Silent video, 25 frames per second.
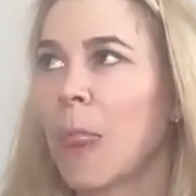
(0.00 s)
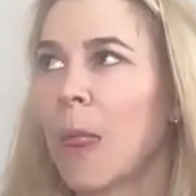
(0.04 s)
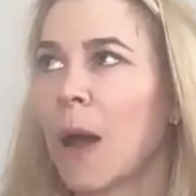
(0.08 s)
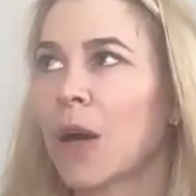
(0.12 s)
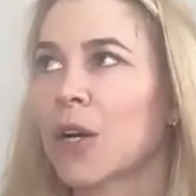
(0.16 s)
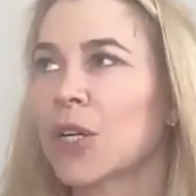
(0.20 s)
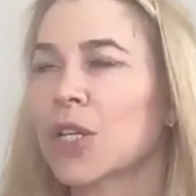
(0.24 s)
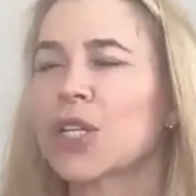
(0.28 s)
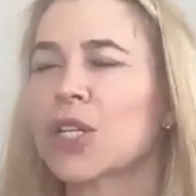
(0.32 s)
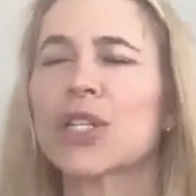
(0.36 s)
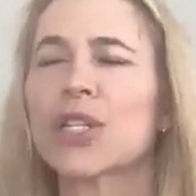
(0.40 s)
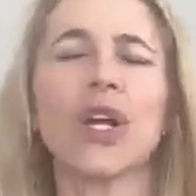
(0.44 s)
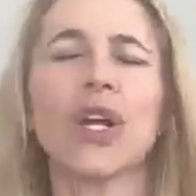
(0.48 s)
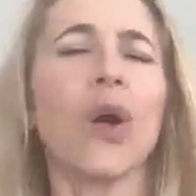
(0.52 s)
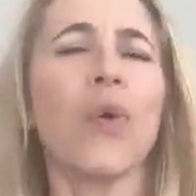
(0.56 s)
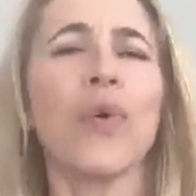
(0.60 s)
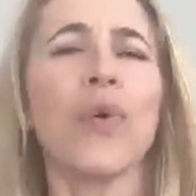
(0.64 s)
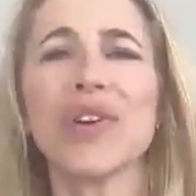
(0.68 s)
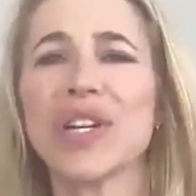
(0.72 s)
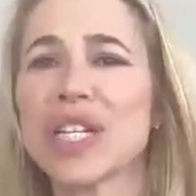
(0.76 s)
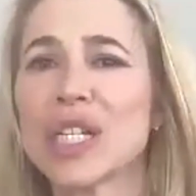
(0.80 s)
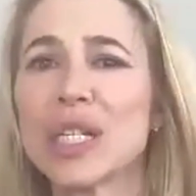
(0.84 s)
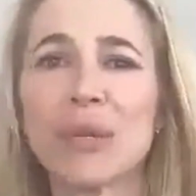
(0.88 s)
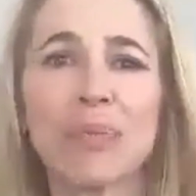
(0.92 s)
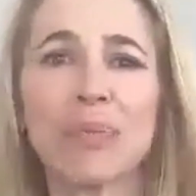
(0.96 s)
are so
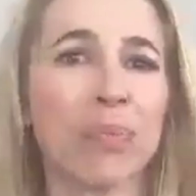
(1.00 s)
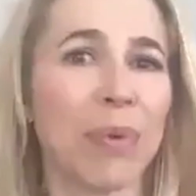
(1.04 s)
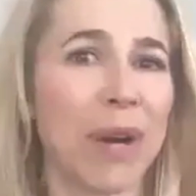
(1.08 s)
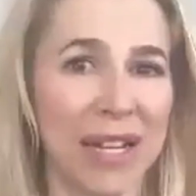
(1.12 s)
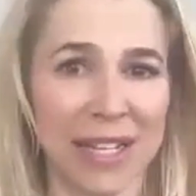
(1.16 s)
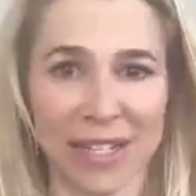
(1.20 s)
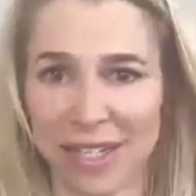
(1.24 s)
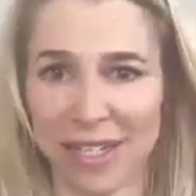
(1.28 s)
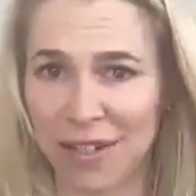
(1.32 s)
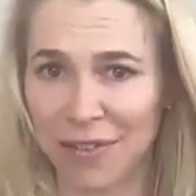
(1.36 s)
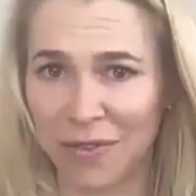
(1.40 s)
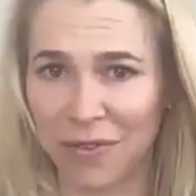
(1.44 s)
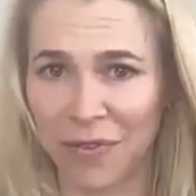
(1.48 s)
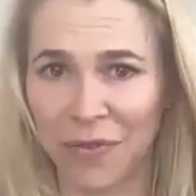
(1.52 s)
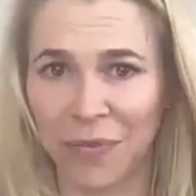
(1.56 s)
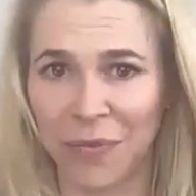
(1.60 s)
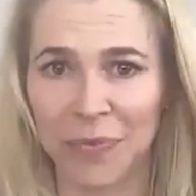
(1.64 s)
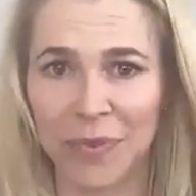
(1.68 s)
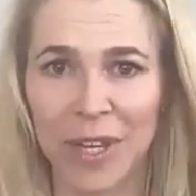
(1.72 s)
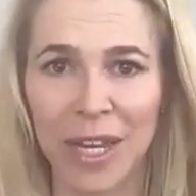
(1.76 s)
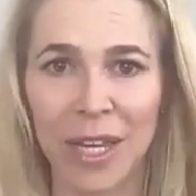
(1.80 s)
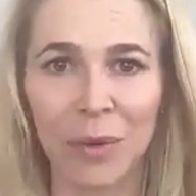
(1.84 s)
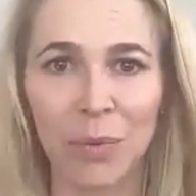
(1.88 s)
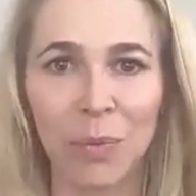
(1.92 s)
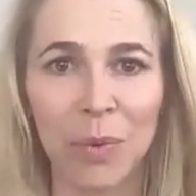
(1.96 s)
expressive
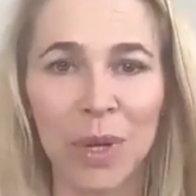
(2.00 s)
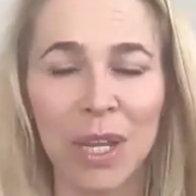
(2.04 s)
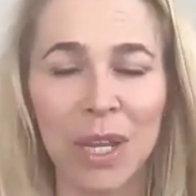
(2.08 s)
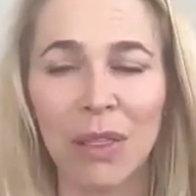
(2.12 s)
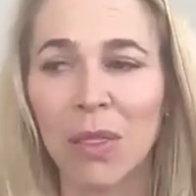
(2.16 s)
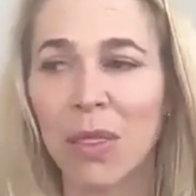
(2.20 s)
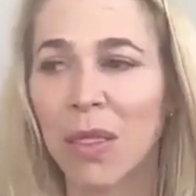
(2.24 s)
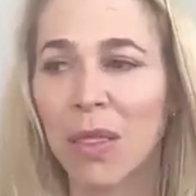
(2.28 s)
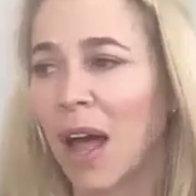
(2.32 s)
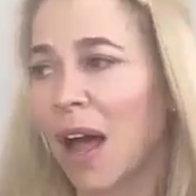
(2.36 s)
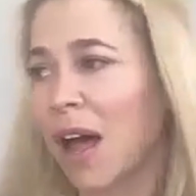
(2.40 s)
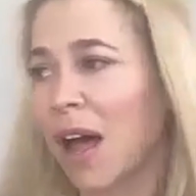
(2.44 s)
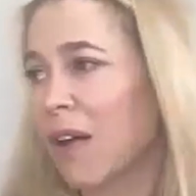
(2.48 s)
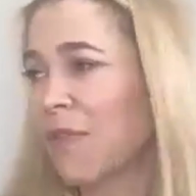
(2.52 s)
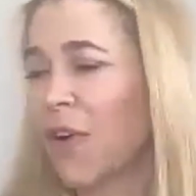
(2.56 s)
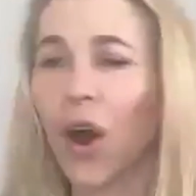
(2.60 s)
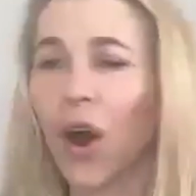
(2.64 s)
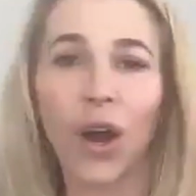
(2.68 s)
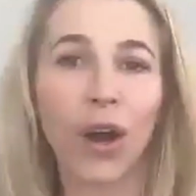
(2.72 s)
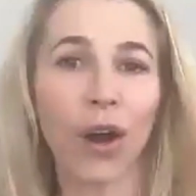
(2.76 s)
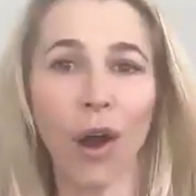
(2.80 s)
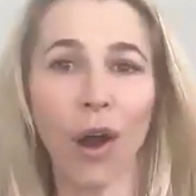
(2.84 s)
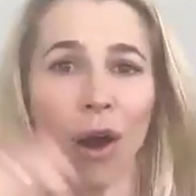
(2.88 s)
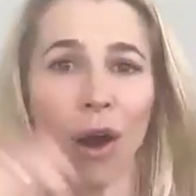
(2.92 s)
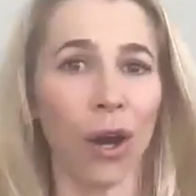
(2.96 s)
and we love
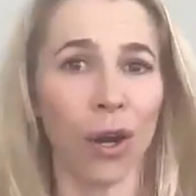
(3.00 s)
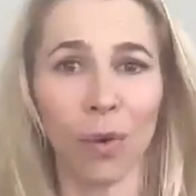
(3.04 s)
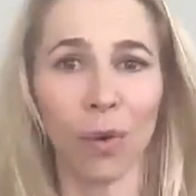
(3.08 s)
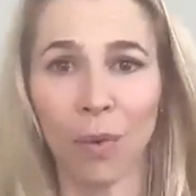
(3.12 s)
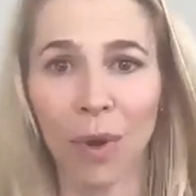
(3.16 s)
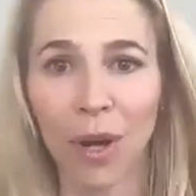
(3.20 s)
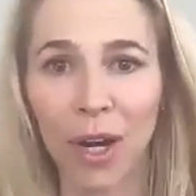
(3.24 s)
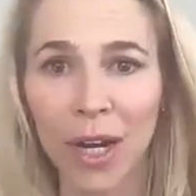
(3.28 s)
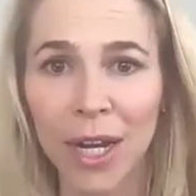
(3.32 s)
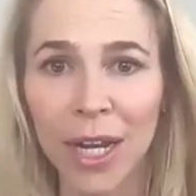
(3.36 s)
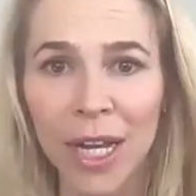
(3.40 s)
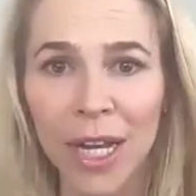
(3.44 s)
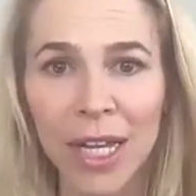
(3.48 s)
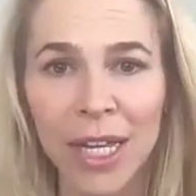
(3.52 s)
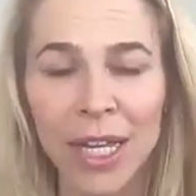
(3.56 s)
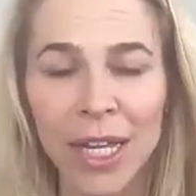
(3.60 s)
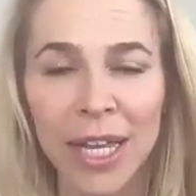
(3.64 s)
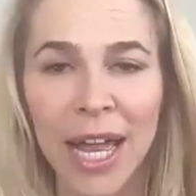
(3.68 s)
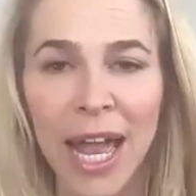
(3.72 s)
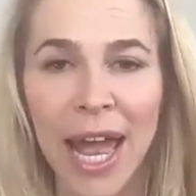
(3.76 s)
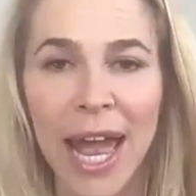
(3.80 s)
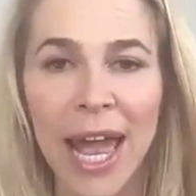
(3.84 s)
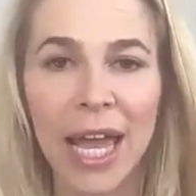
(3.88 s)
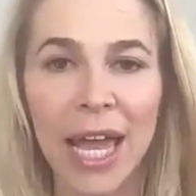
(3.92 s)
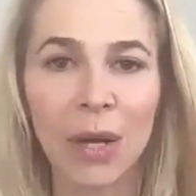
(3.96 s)
our artwork,
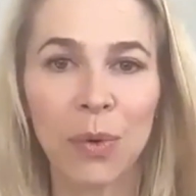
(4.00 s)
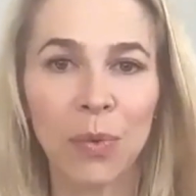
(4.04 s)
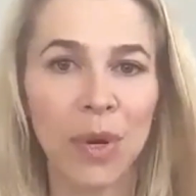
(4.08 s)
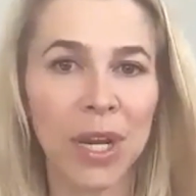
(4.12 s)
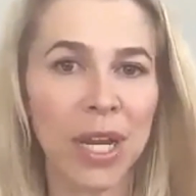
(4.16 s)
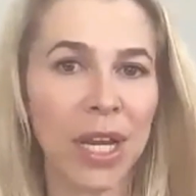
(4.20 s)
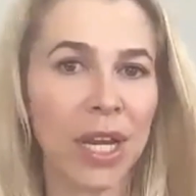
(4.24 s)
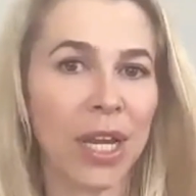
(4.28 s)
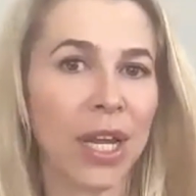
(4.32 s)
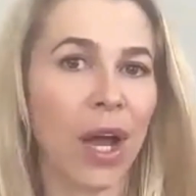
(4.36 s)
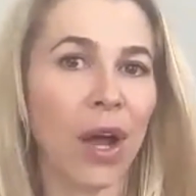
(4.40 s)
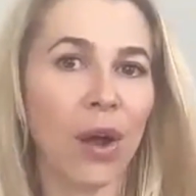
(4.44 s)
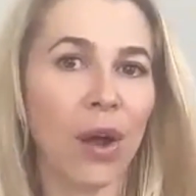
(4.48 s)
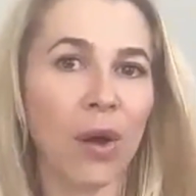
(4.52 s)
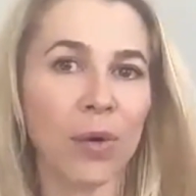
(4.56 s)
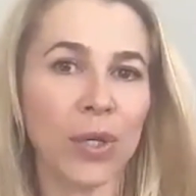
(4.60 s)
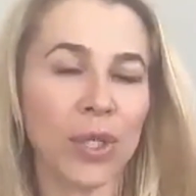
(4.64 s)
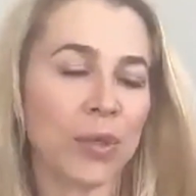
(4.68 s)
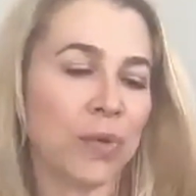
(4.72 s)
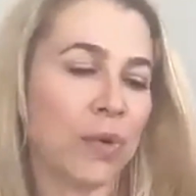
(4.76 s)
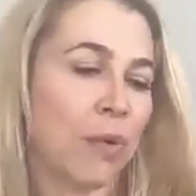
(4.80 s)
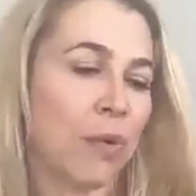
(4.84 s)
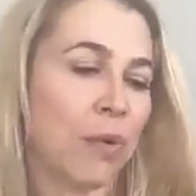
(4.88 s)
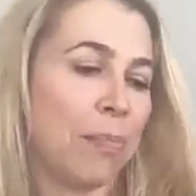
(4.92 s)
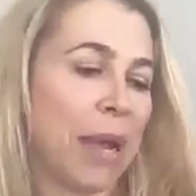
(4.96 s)
and we go
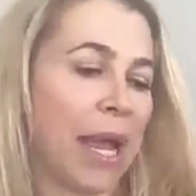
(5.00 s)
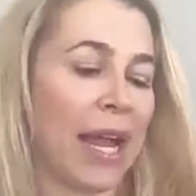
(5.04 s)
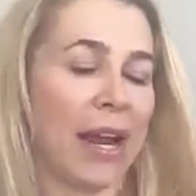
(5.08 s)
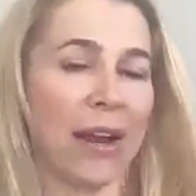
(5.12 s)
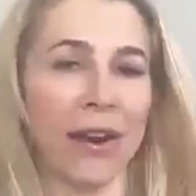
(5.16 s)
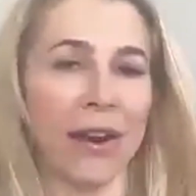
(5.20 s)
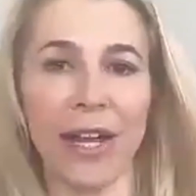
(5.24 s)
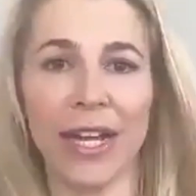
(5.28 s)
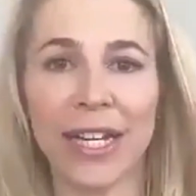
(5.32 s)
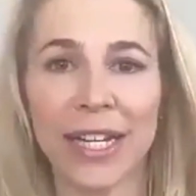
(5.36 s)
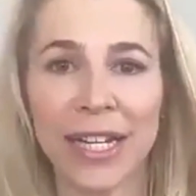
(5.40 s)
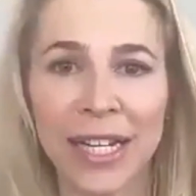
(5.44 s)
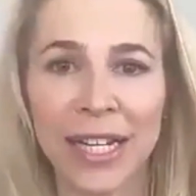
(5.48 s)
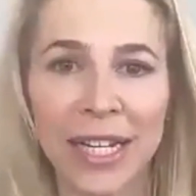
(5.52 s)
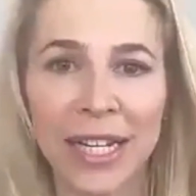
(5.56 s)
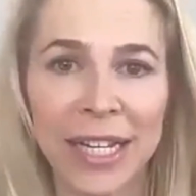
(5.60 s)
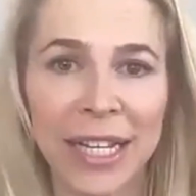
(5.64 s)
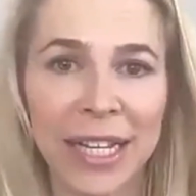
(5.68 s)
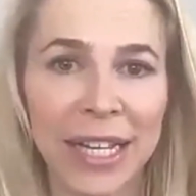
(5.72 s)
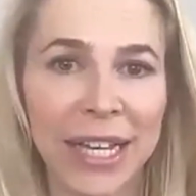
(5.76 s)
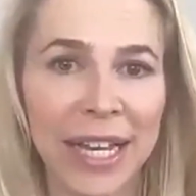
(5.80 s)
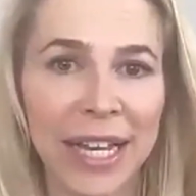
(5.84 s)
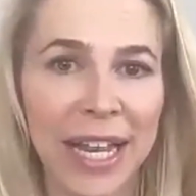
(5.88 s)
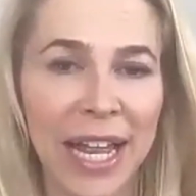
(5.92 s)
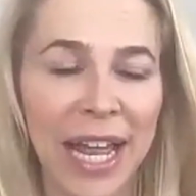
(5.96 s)
to a parent
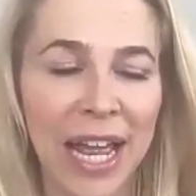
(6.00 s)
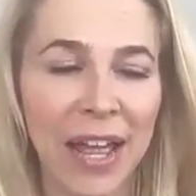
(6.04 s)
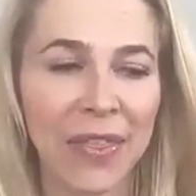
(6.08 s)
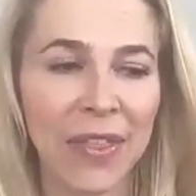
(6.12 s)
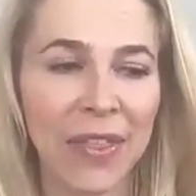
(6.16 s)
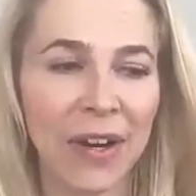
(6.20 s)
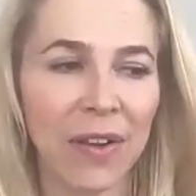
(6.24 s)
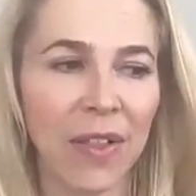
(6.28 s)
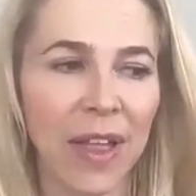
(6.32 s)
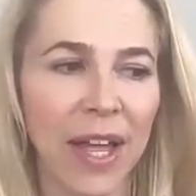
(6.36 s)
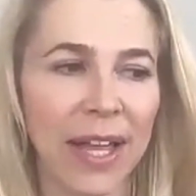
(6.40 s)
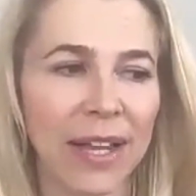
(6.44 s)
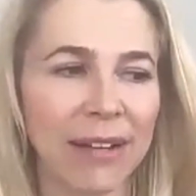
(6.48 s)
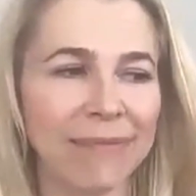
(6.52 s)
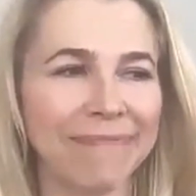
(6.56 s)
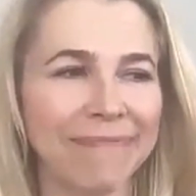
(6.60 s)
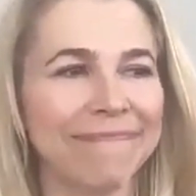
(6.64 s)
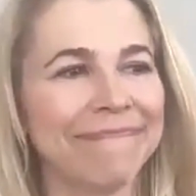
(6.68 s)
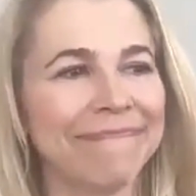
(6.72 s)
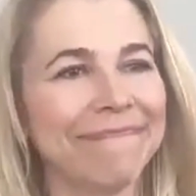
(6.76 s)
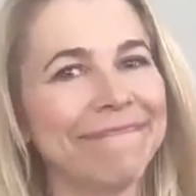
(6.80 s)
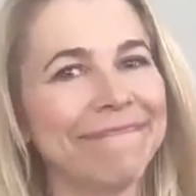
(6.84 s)
and they're like,